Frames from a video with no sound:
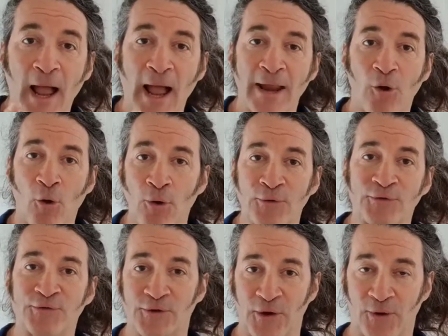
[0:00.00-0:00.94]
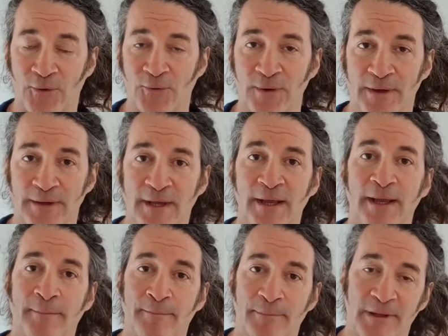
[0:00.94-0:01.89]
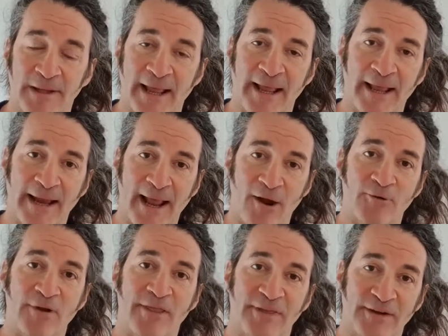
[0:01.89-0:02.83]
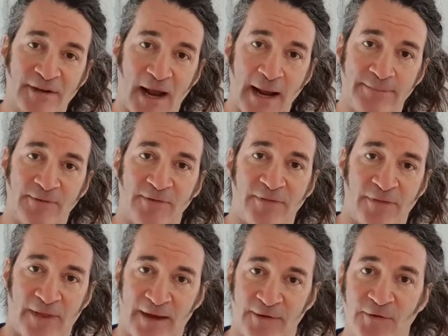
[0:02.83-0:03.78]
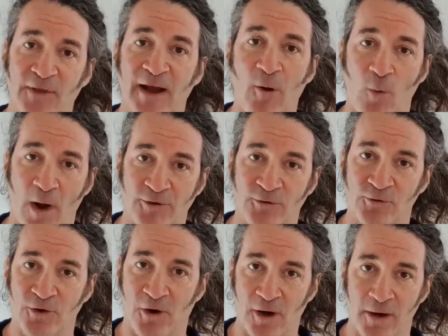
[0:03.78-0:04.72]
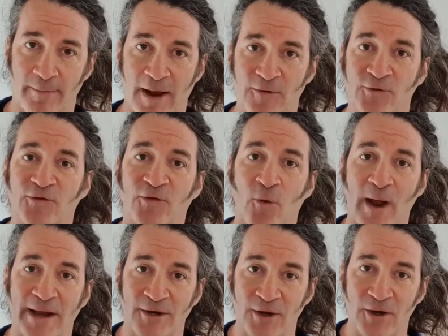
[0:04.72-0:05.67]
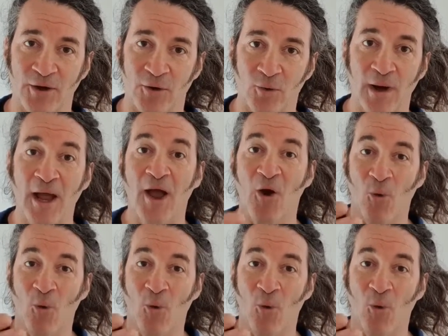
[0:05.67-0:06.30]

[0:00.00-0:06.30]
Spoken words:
I also plan out the types of things that I want to talk about so I know